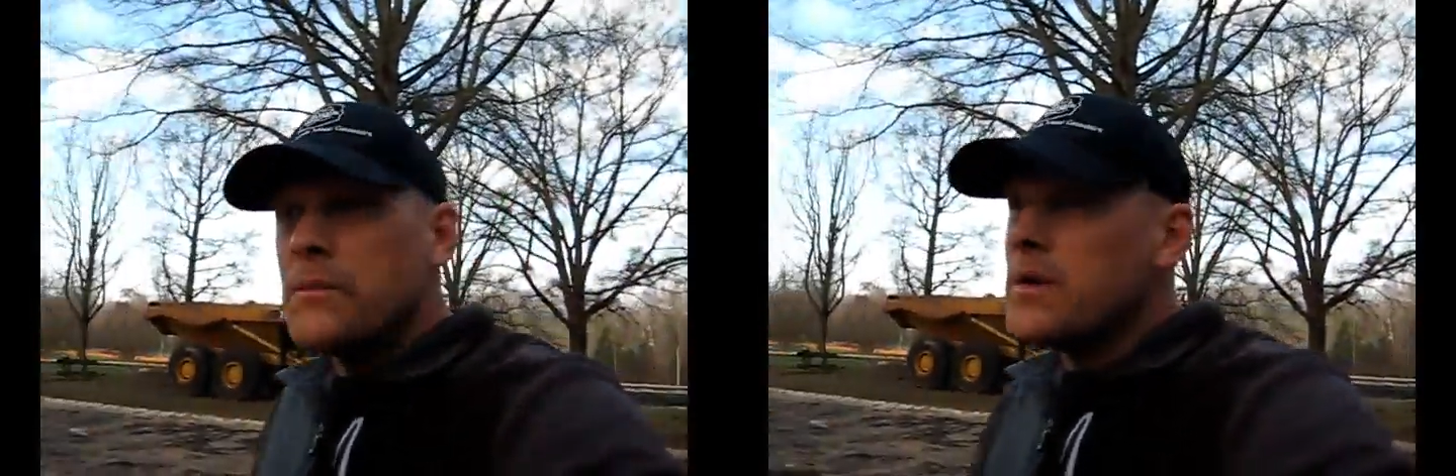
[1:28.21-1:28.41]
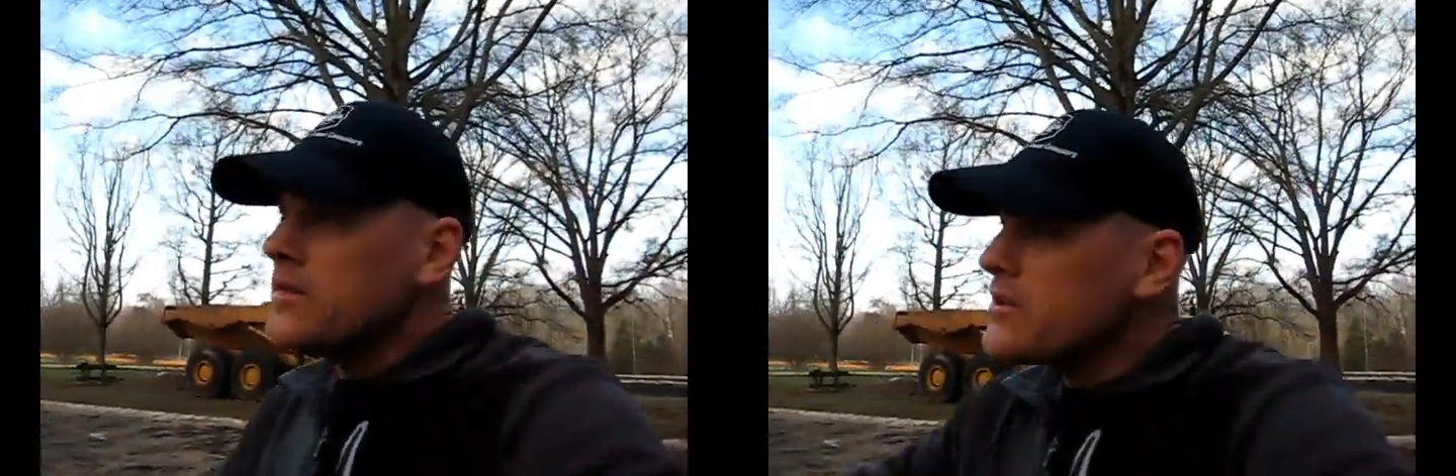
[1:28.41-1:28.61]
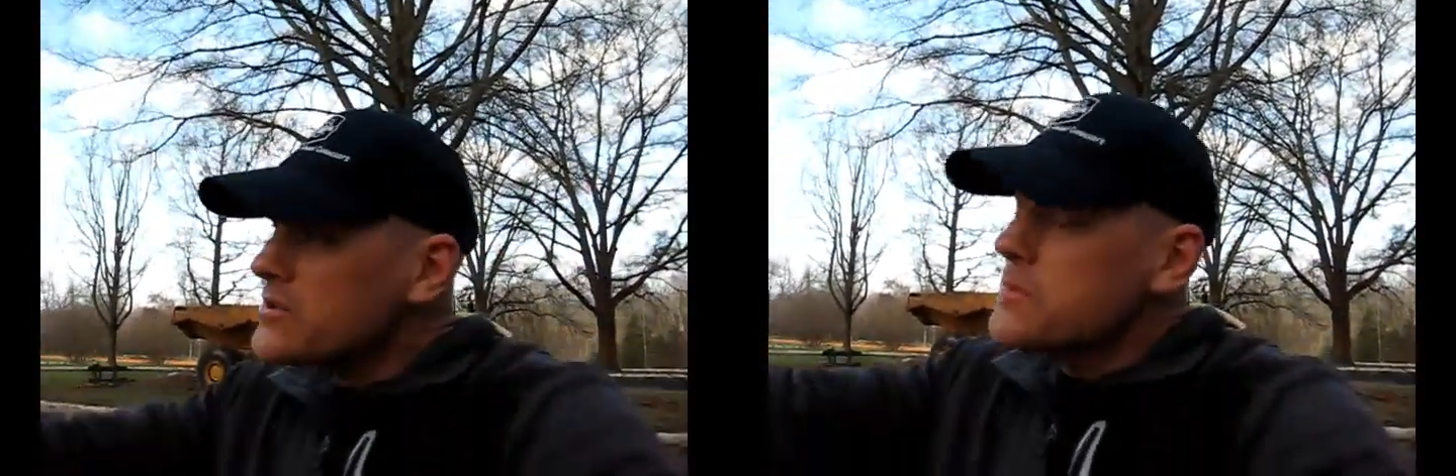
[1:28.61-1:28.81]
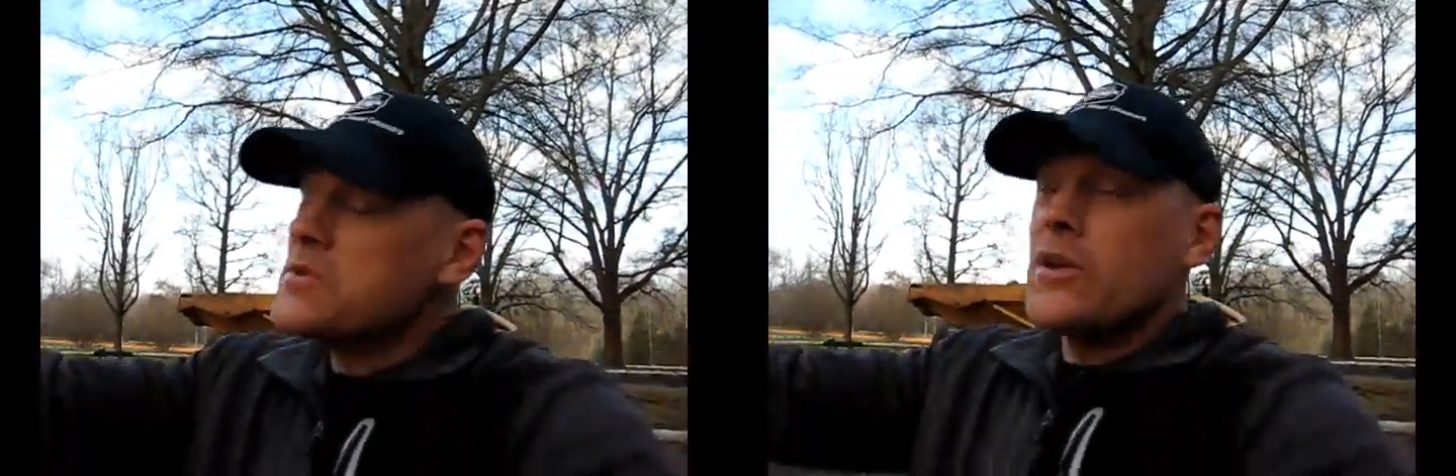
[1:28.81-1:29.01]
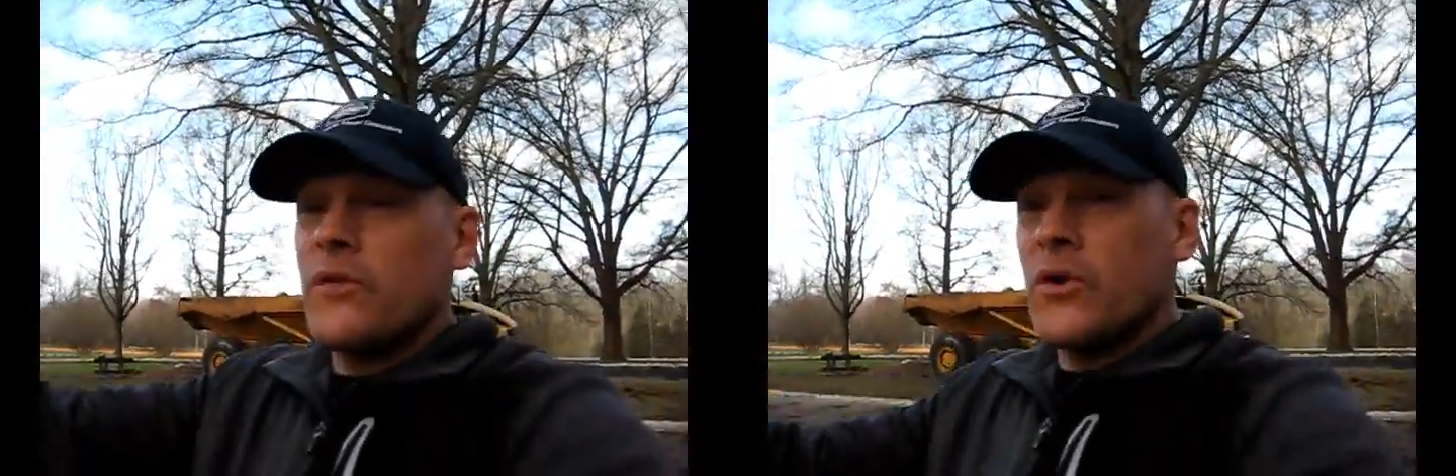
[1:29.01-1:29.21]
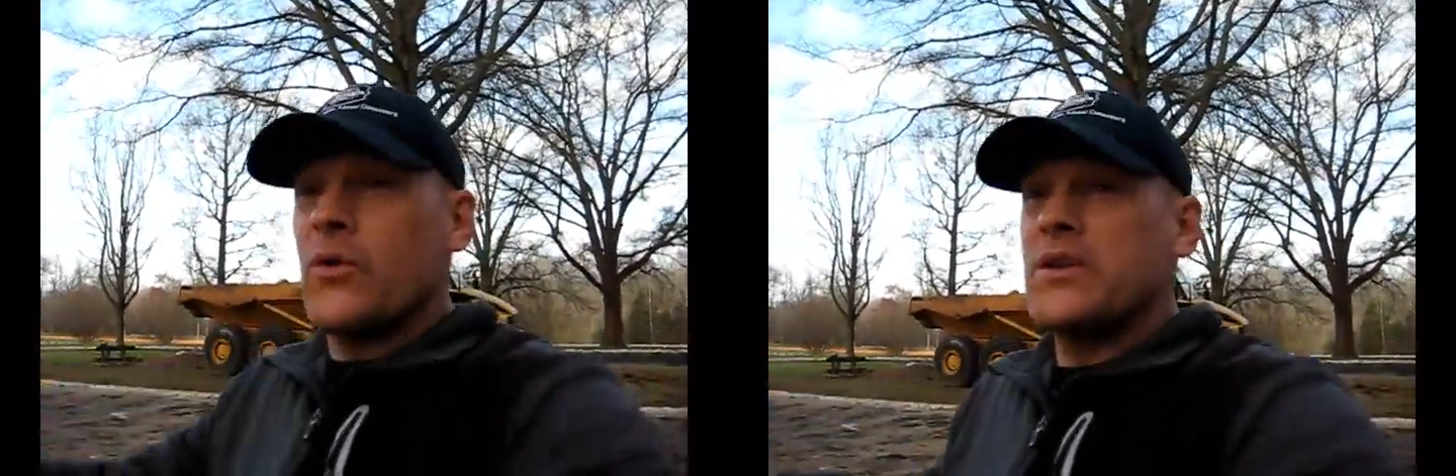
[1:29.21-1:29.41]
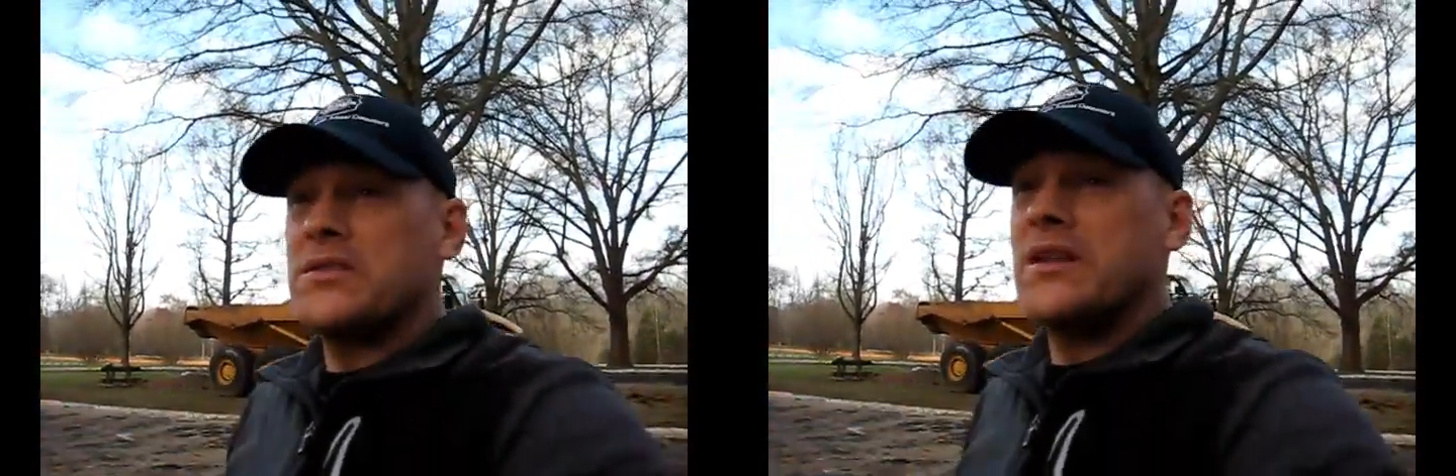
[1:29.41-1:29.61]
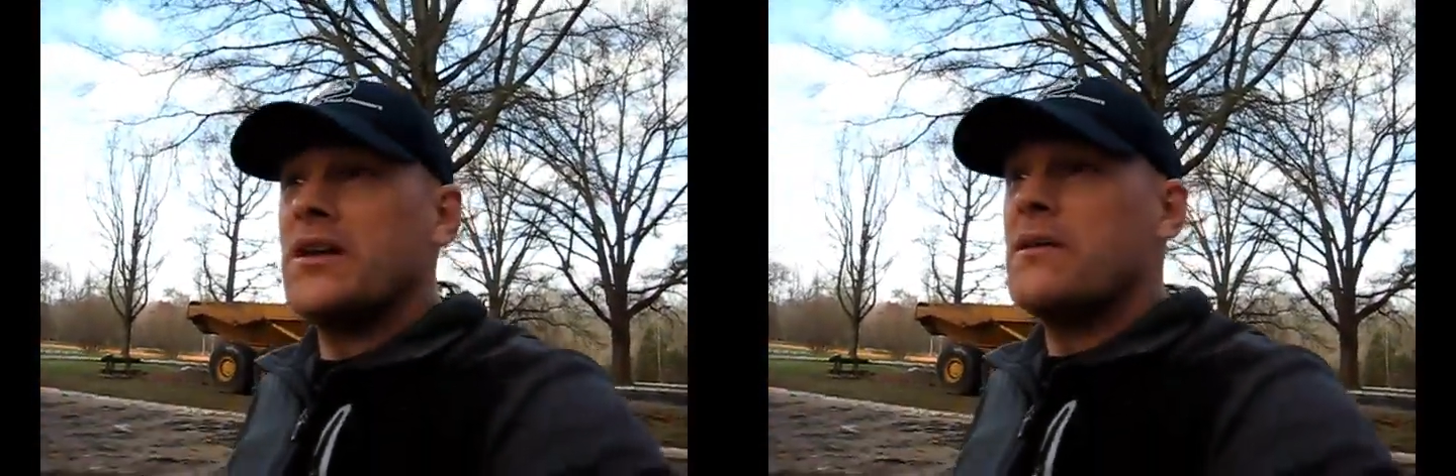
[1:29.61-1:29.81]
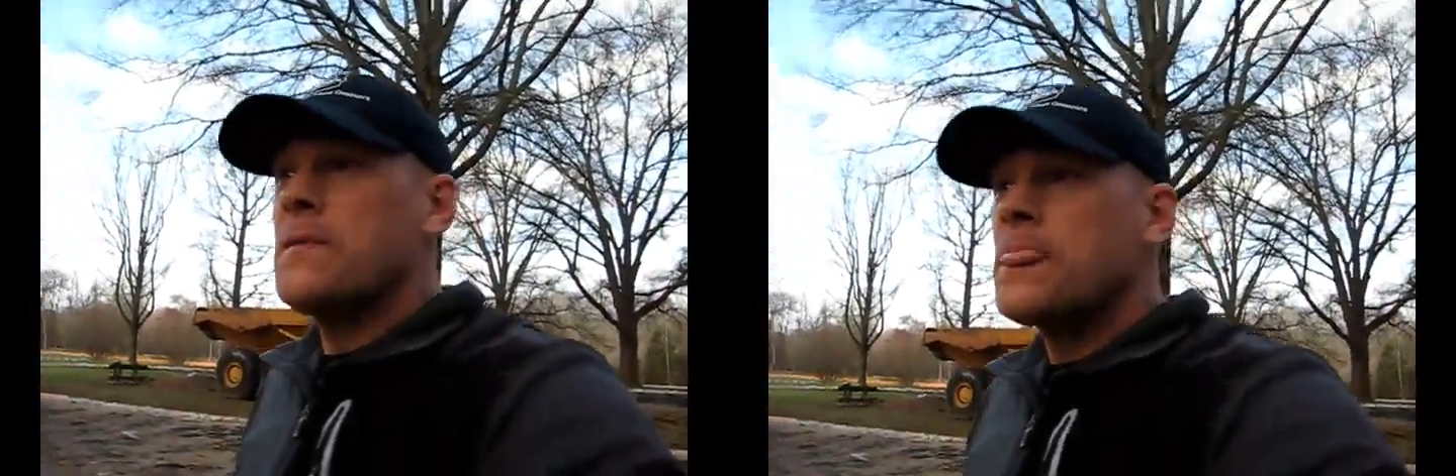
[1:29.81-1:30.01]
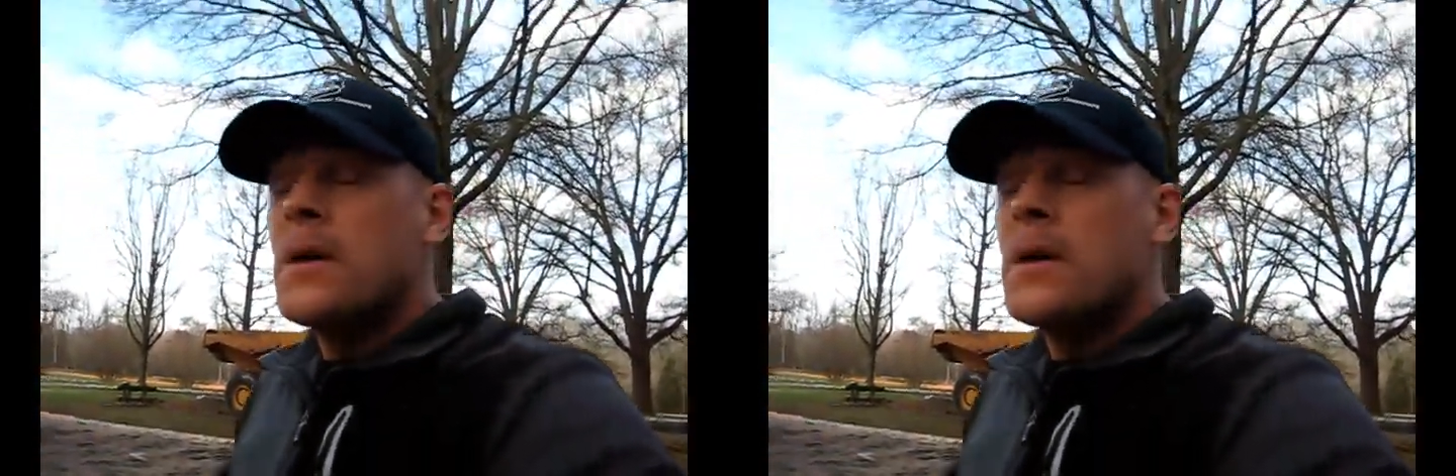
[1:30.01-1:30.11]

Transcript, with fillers: I mean, there's some silver coins in there,